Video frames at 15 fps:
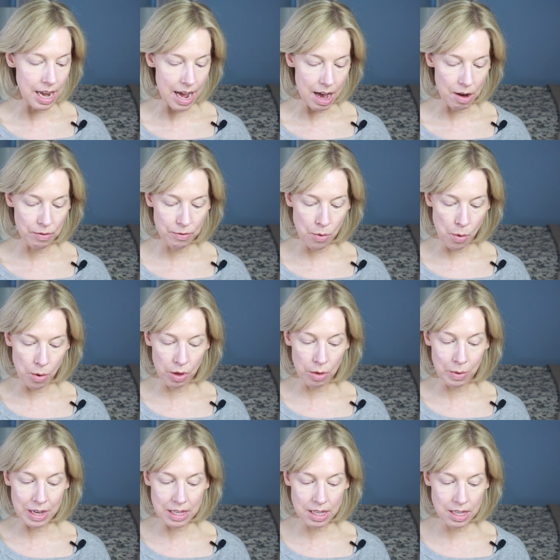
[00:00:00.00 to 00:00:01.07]
now for
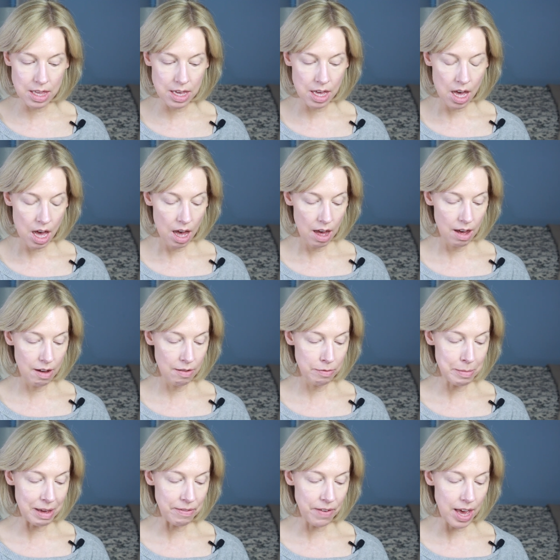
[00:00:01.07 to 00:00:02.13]
the rest
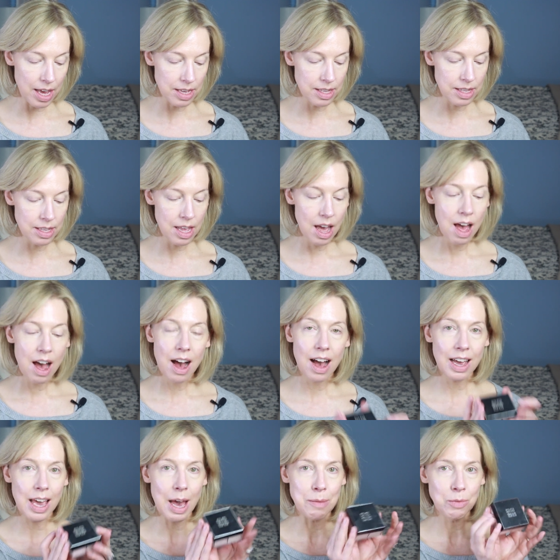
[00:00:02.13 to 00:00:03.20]
of my face,
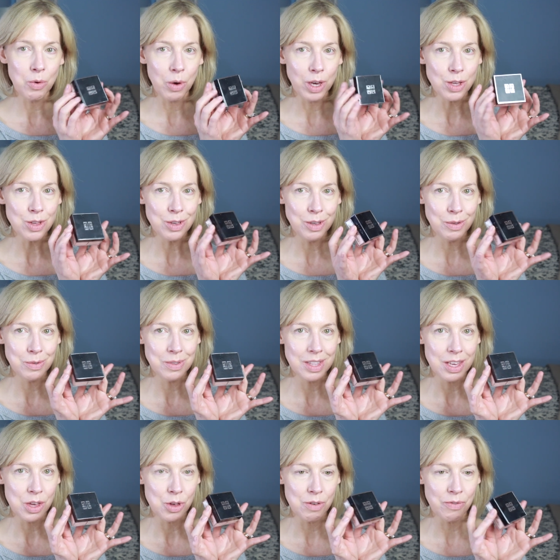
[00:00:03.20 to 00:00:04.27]
I am going to use
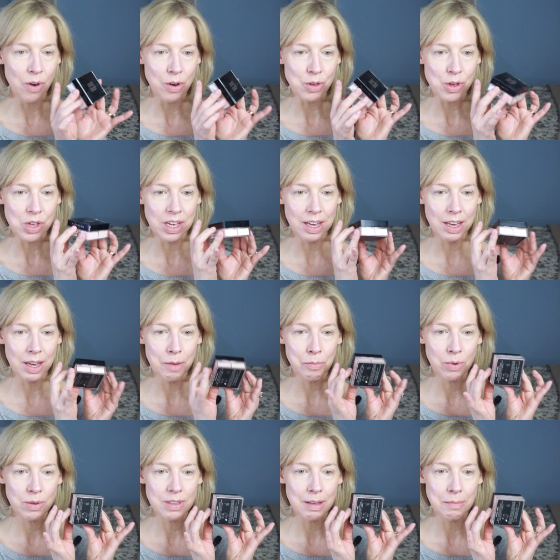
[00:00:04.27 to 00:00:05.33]
the Givenchy
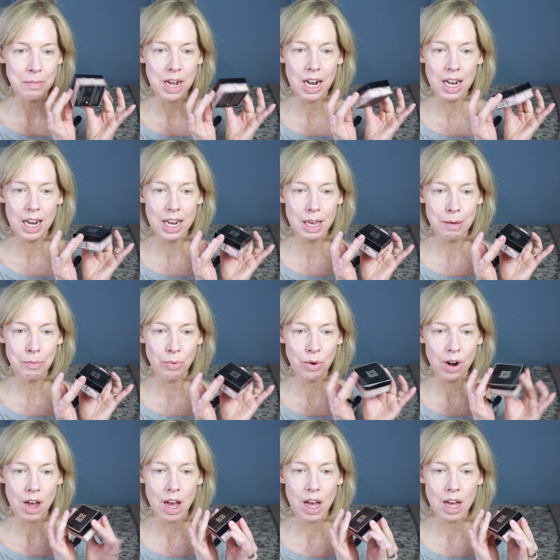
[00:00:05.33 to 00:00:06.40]
Prism
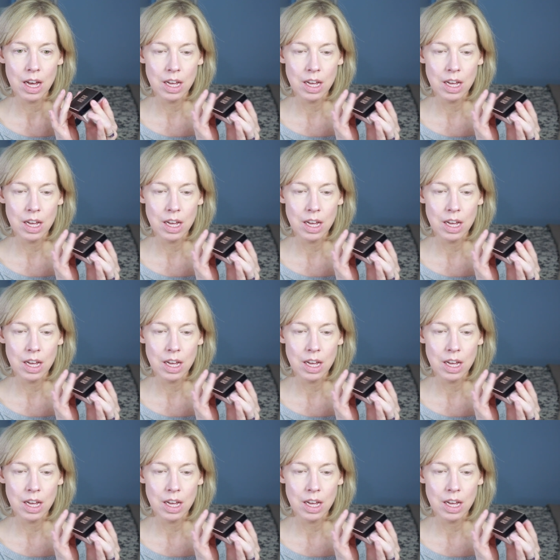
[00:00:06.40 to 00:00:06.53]
Libre.